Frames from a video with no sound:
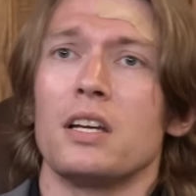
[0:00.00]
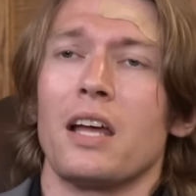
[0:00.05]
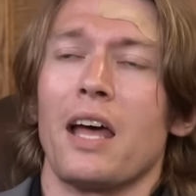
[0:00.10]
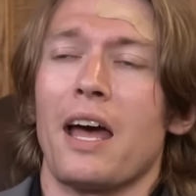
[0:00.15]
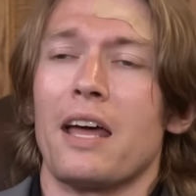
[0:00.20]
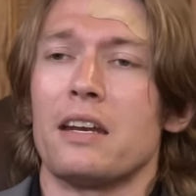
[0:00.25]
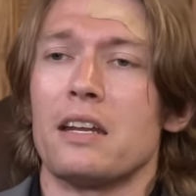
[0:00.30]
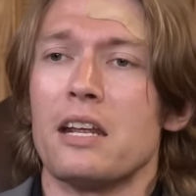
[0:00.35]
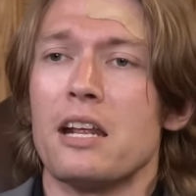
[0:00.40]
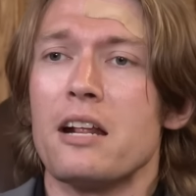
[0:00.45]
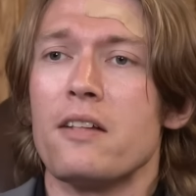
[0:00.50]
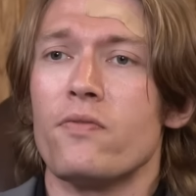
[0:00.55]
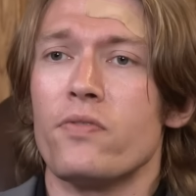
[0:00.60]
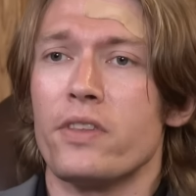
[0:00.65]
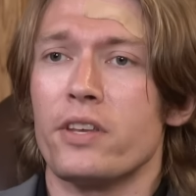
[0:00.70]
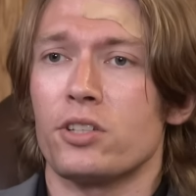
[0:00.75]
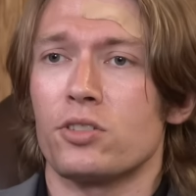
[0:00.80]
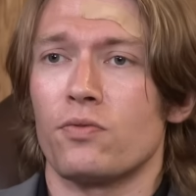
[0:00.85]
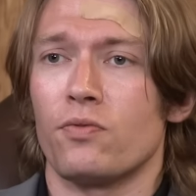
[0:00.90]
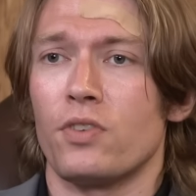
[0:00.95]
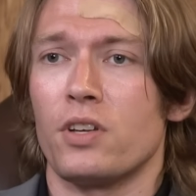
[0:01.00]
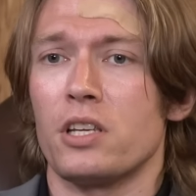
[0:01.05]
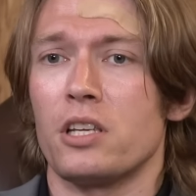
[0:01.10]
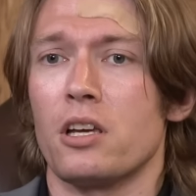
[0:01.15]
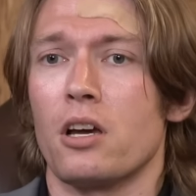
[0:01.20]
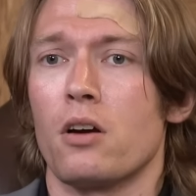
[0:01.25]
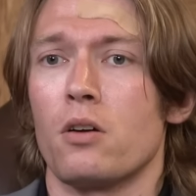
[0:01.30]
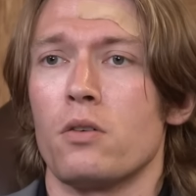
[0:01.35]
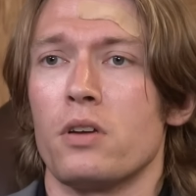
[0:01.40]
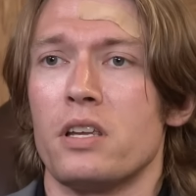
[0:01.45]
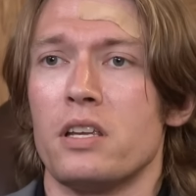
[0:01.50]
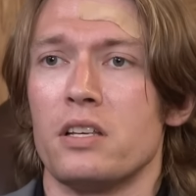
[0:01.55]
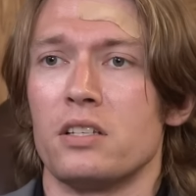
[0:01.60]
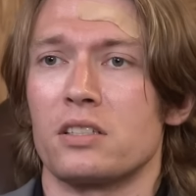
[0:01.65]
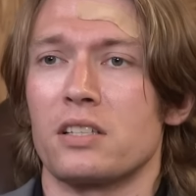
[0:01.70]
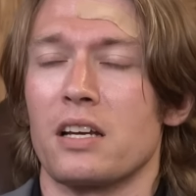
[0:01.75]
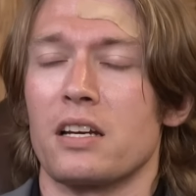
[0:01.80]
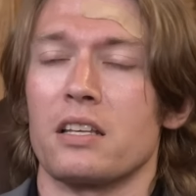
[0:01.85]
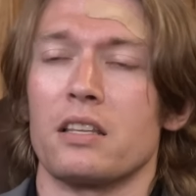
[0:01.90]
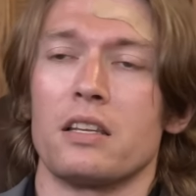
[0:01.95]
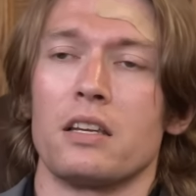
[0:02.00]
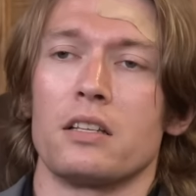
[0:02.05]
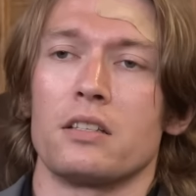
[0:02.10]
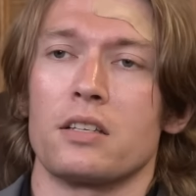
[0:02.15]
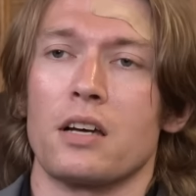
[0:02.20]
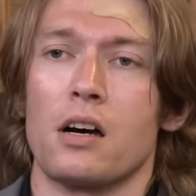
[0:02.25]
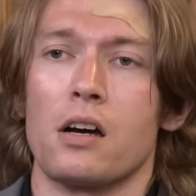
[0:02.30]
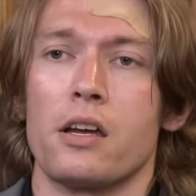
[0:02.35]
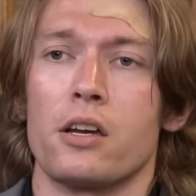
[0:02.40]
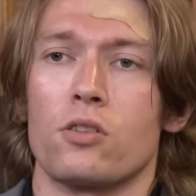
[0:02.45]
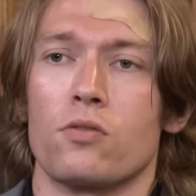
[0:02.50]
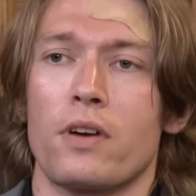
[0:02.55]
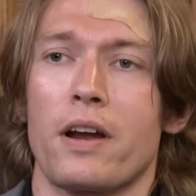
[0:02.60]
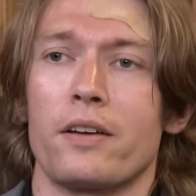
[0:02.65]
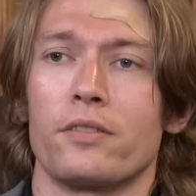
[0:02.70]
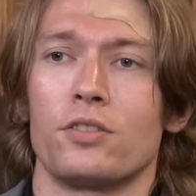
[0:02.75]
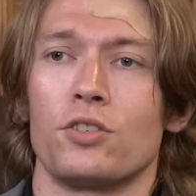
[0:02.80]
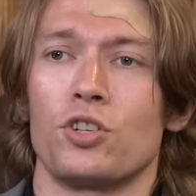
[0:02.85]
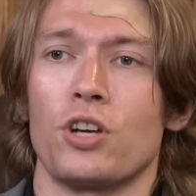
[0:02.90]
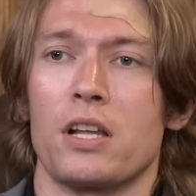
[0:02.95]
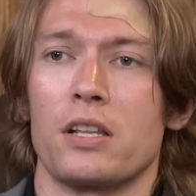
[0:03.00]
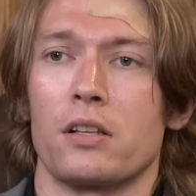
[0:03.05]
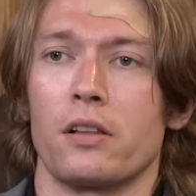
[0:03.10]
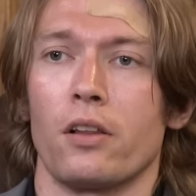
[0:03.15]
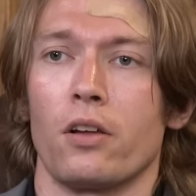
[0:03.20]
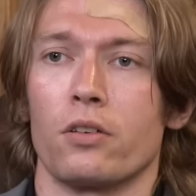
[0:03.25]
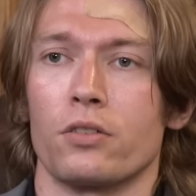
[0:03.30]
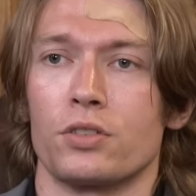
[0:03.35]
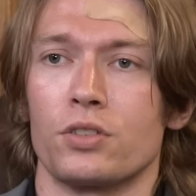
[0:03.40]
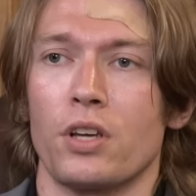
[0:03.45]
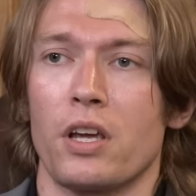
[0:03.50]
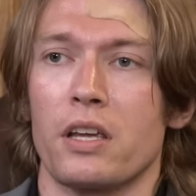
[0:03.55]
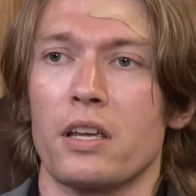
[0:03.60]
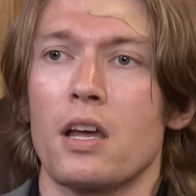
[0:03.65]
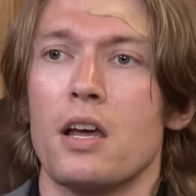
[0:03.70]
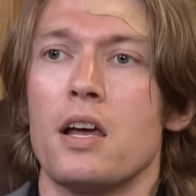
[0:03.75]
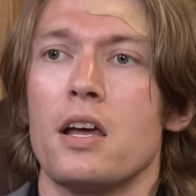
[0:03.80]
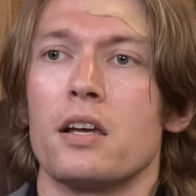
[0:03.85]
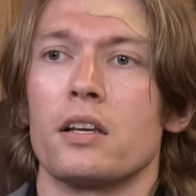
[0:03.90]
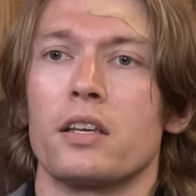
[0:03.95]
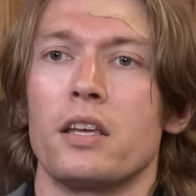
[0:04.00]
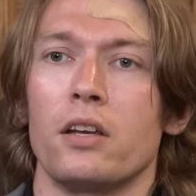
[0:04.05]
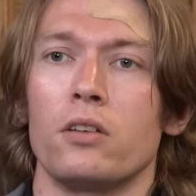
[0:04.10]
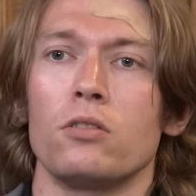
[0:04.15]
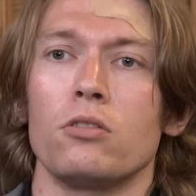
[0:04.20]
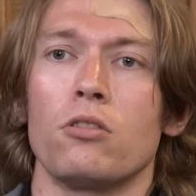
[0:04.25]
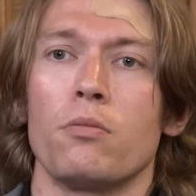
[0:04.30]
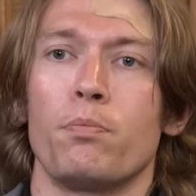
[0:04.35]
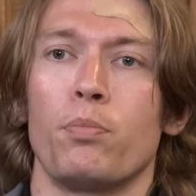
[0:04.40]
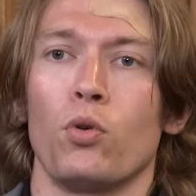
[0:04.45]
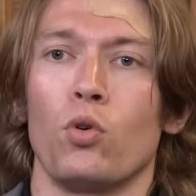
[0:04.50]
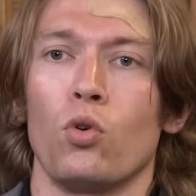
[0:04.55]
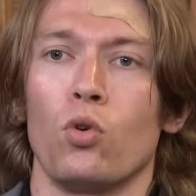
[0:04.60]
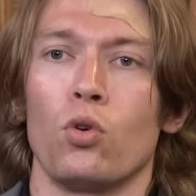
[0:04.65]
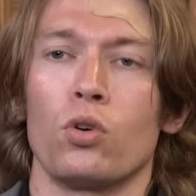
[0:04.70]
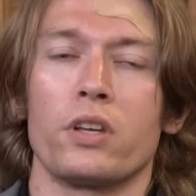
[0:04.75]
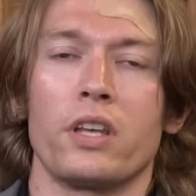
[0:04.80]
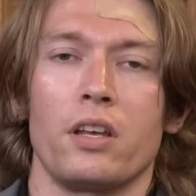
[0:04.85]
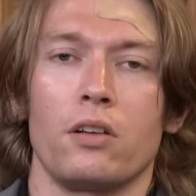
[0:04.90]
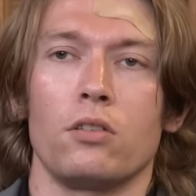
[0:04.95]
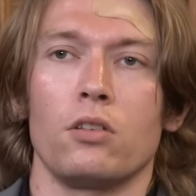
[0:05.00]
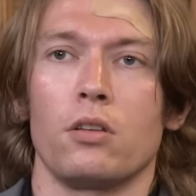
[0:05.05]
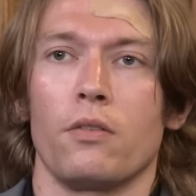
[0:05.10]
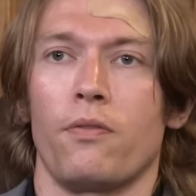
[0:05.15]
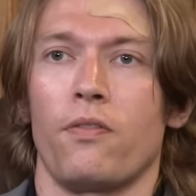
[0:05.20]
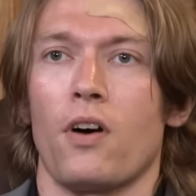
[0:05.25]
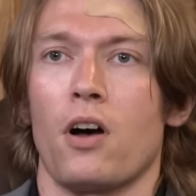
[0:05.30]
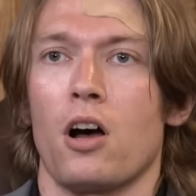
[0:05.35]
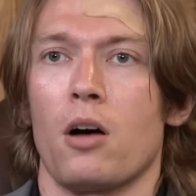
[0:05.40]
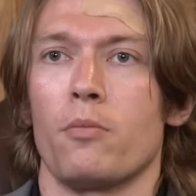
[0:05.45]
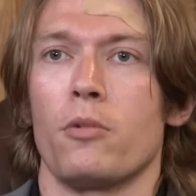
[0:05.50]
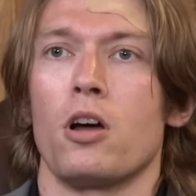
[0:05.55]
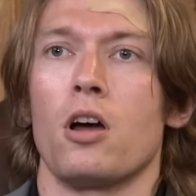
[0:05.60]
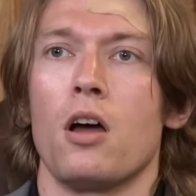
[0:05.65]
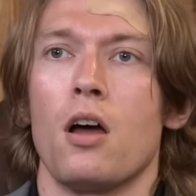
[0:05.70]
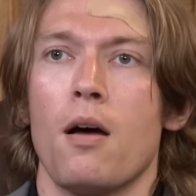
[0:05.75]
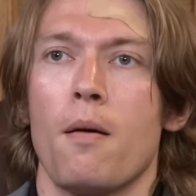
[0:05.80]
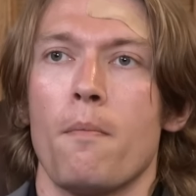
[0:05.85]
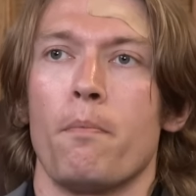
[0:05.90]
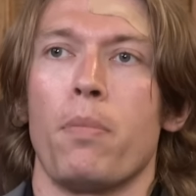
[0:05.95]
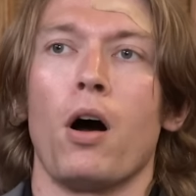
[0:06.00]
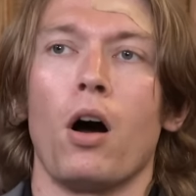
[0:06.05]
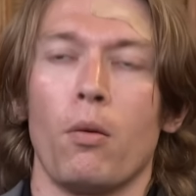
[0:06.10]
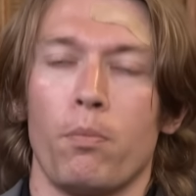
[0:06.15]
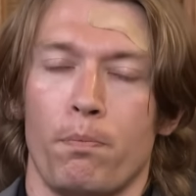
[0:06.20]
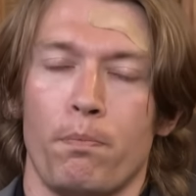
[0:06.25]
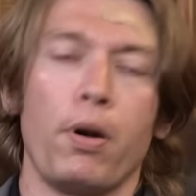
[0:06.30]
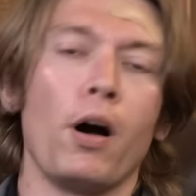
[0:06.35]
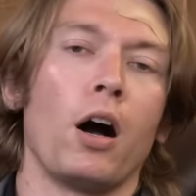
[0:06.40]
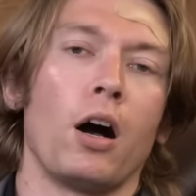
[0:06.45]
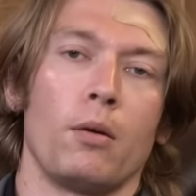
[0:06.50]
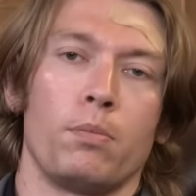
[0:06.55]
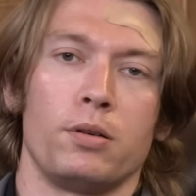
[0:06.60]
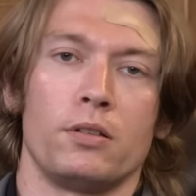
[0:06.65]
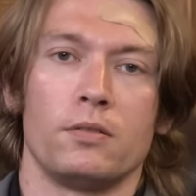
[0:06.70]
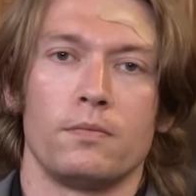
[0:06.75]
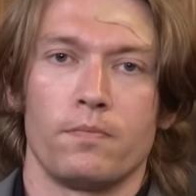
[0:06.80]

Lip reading: And in this video, he is getting the entire crowd to chant along, saying, "Kill the Boer, kill the farmer, pop, pop."